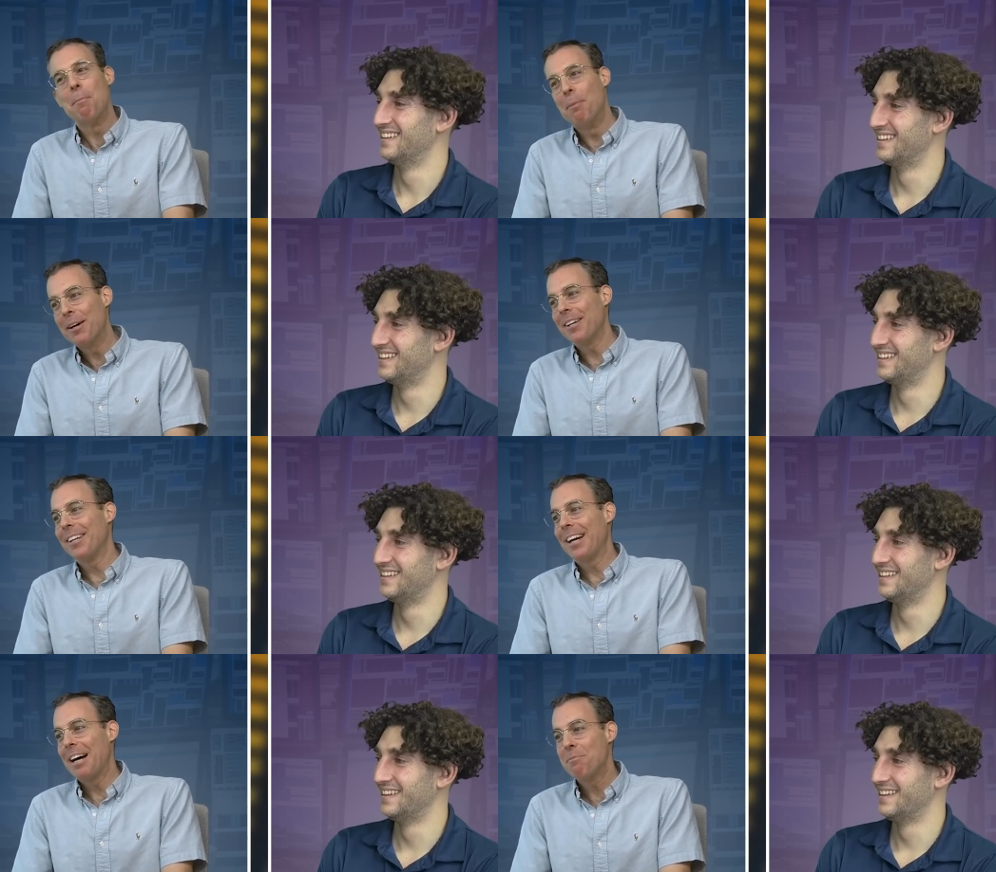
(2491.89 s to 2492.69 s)
Speaker 1: but
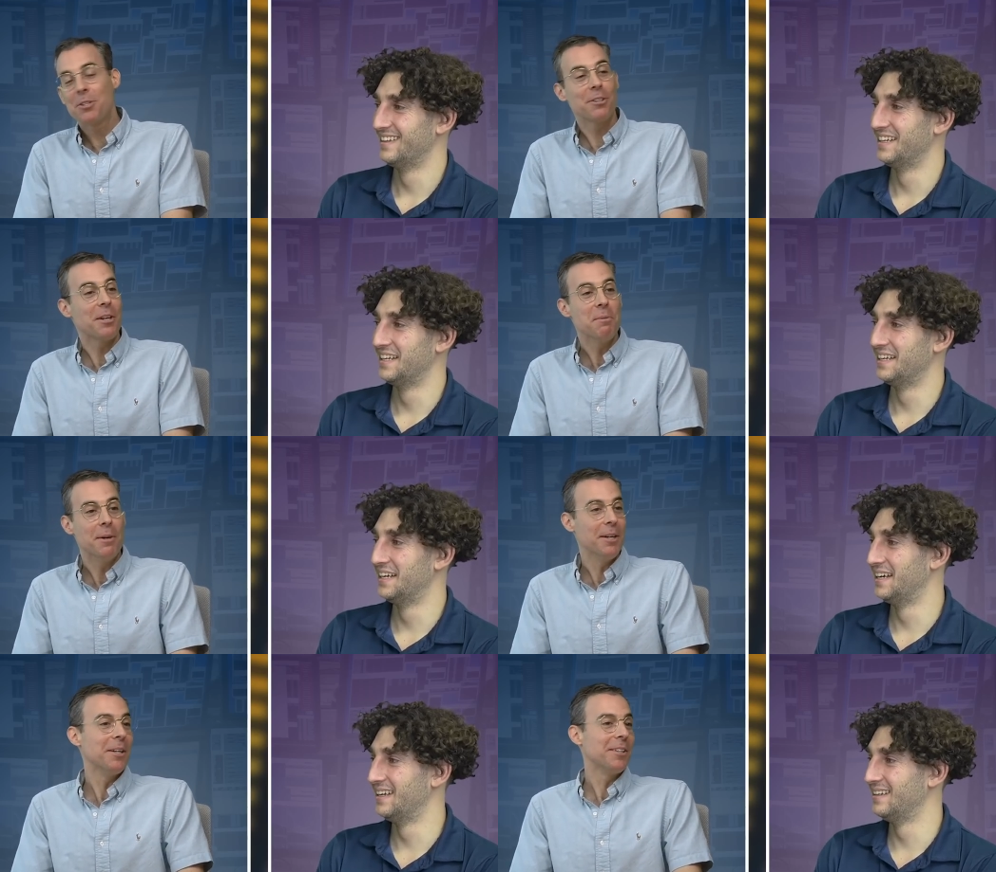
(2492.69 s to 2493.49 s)
I'm sure they
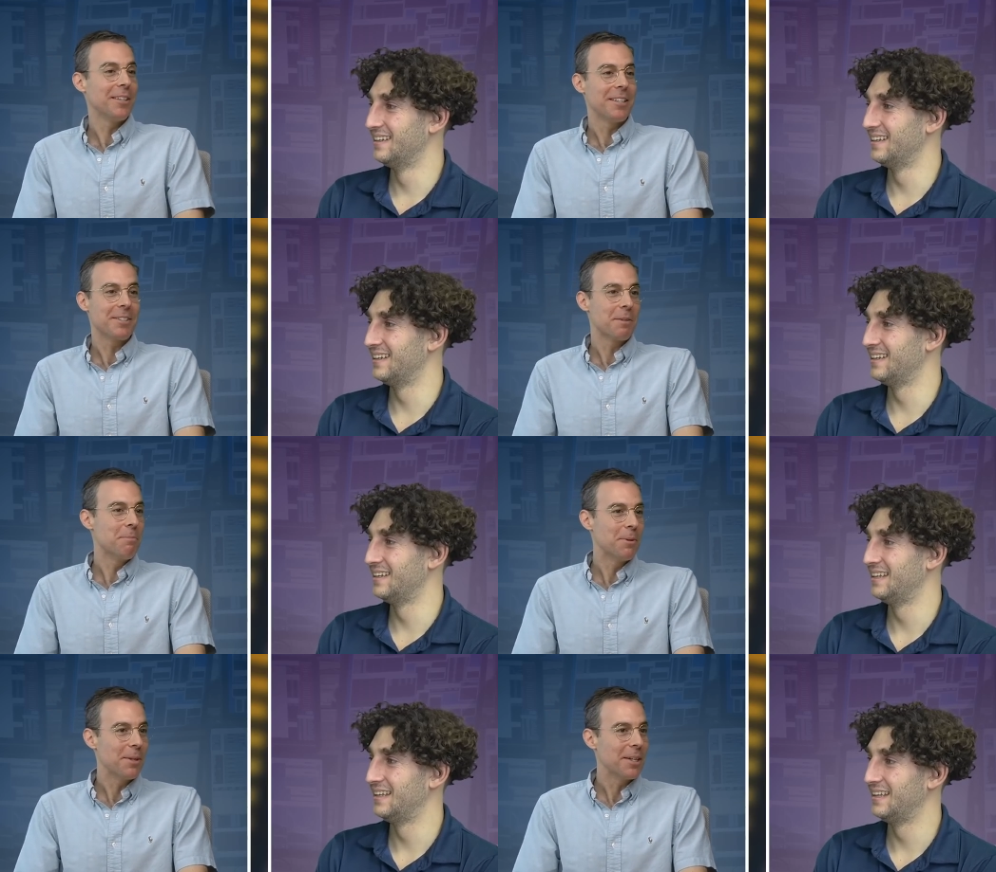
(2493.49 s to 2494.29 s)
will at some
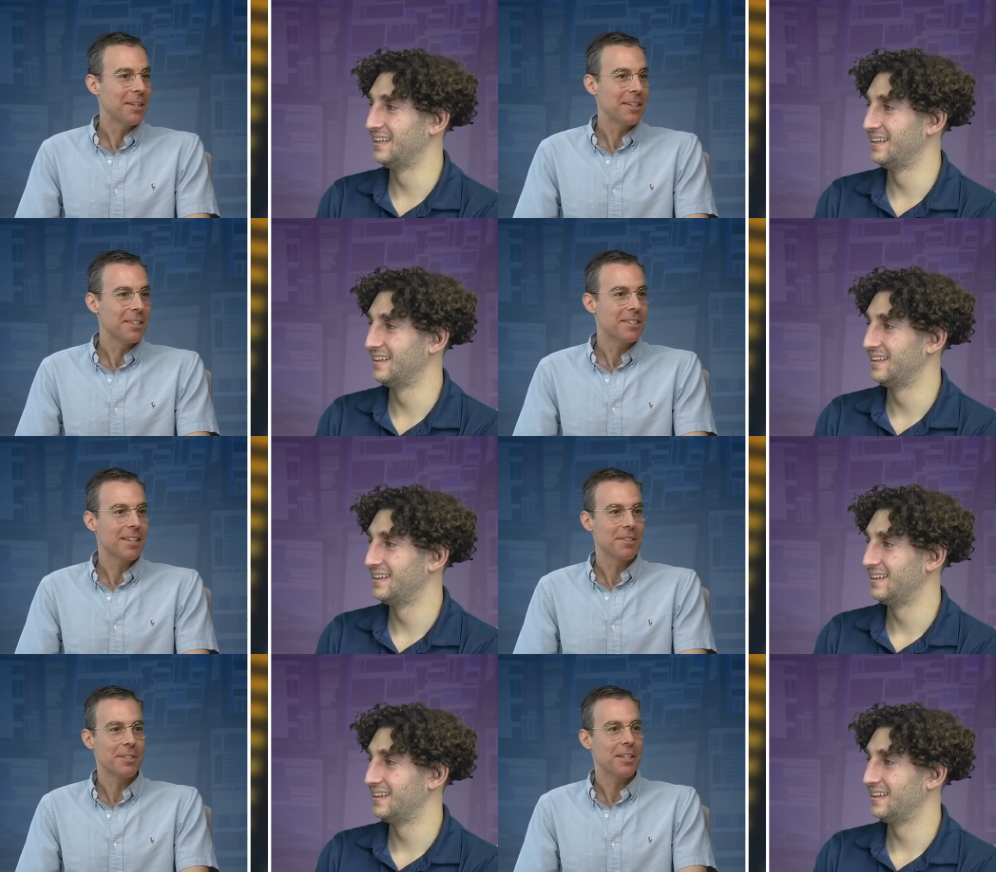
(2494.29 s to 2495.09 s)
point. And it
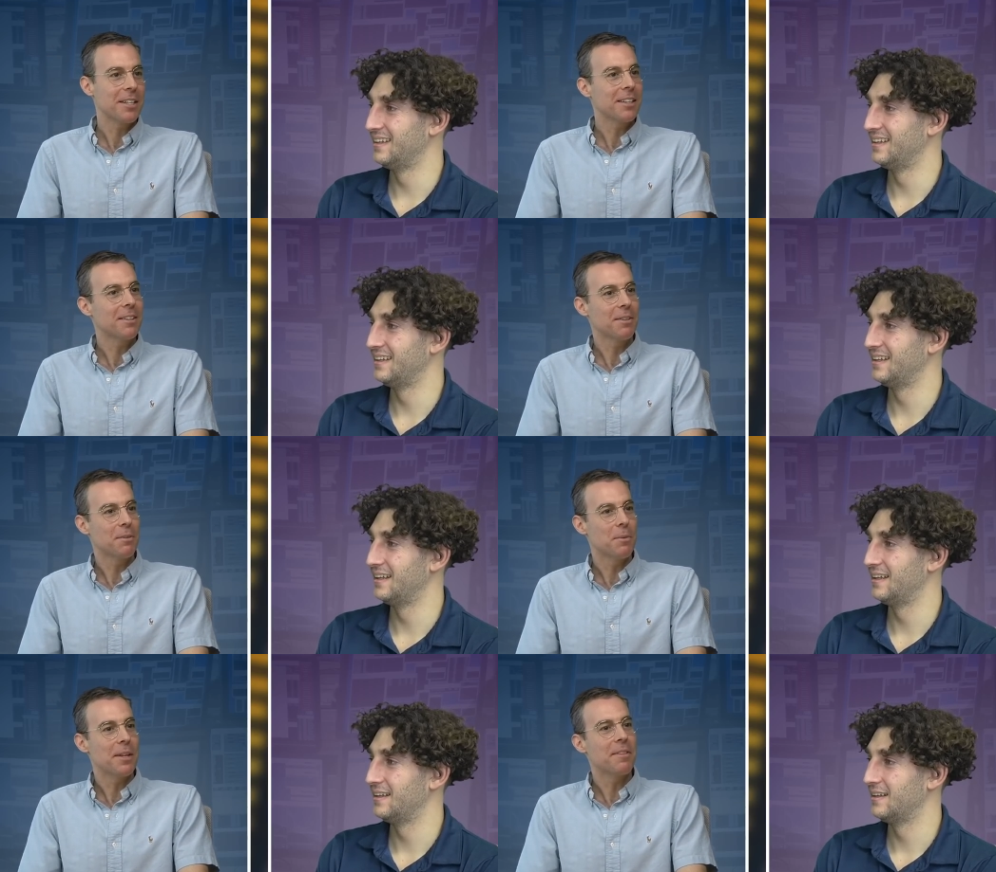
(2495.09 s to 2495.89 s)
sounds like
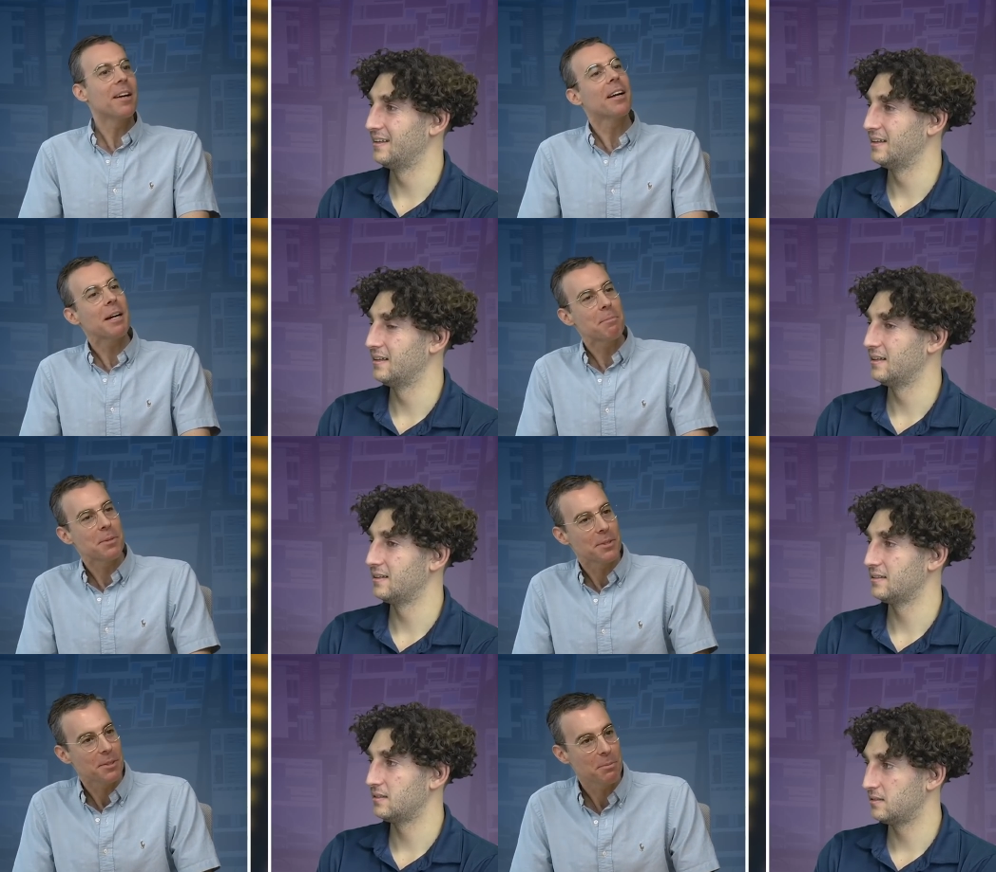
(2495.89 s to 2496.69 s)
when that
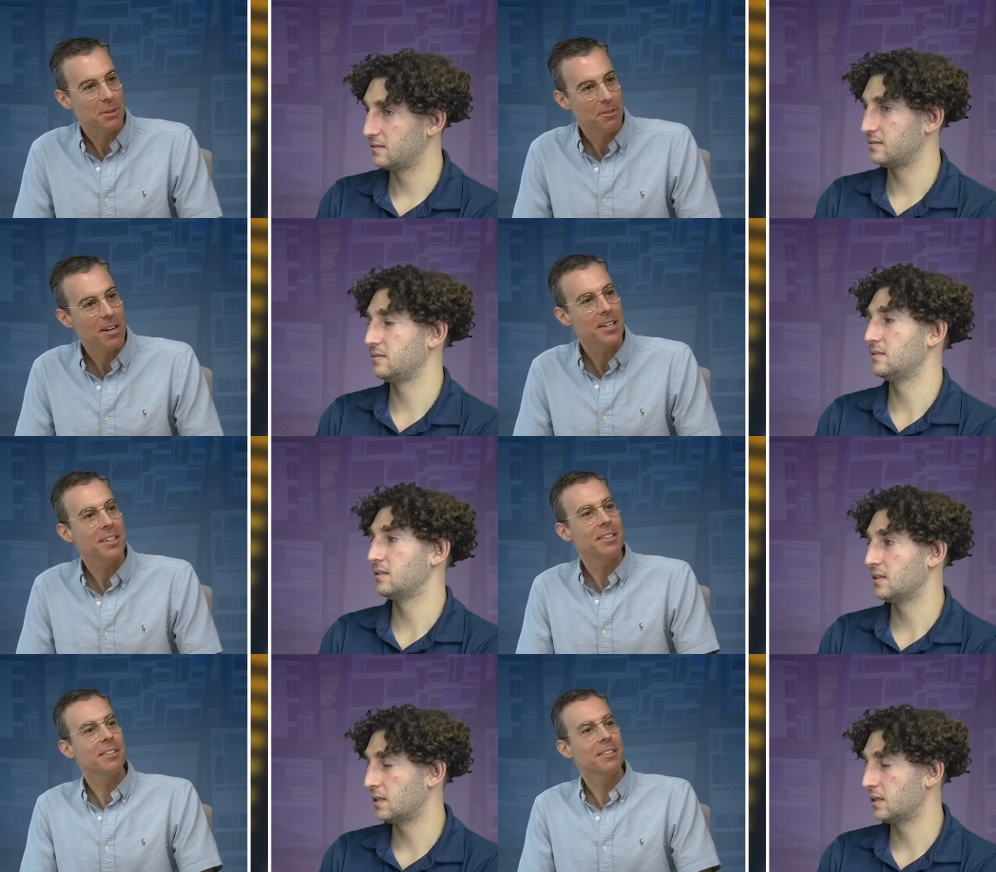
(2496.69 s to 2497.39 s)
happens, it'll be great.